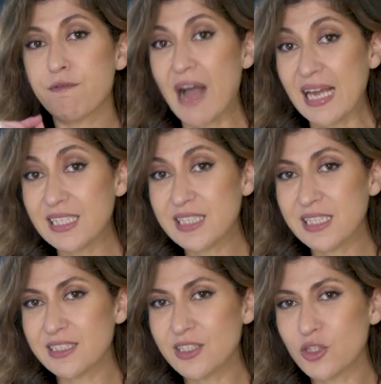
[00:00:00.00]

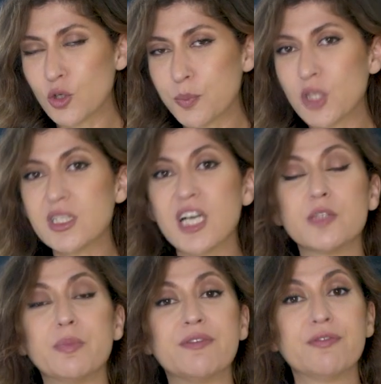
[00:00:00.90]
Validating your
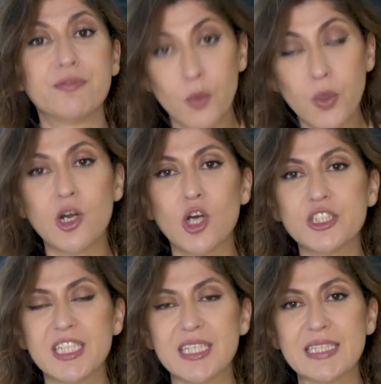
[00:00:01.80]
product before
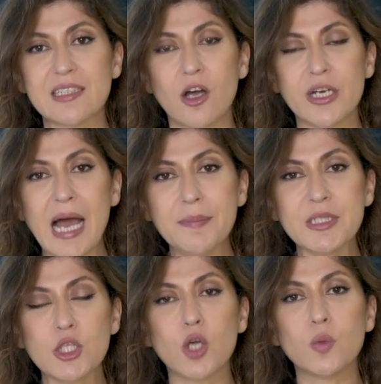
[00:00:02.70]
launching it on
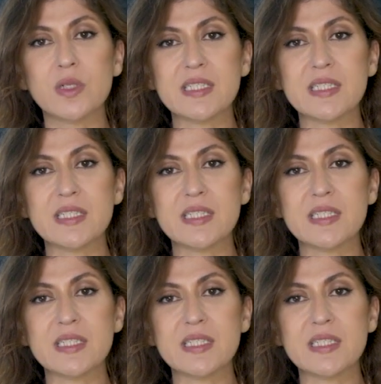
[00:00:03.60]
Amazon will